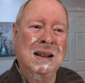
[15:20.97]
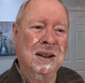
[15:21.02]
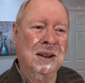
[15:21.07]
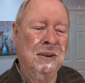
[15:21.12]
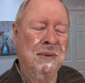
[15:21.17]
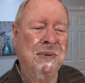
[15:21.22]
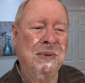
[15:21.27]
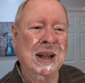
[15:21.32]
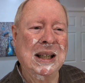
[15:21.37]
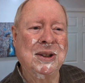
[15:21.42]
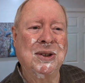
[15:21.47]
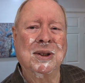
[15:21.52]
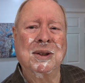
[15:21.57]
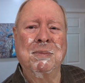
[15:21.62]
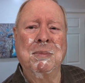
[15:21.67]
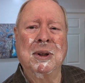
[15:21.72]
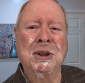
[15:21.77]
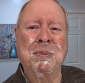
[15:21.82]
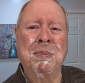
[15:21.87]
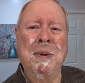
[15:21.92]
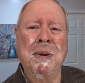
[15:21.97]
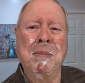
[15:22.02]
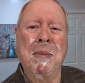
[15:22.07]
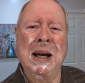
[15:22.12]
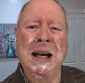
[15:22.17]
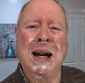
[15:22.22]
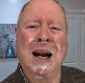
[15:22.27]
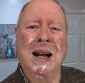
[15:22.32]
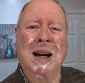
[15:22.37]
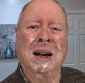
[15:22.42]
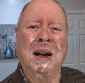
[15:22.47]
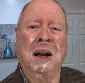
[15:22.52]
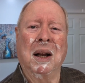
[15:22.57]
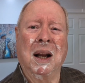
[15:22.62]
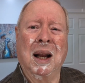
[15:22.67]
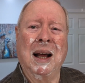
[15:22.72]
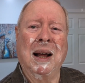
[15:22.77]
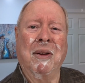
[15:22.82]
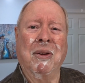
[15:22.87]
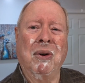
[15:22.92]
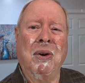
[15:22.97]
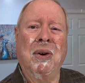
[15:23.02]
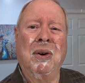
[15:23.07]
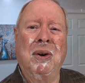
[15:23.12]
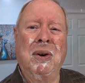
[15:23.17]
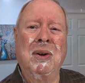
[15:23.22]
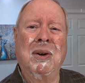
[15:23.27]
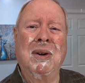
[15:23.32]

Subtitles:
Their faces must be made out of leather.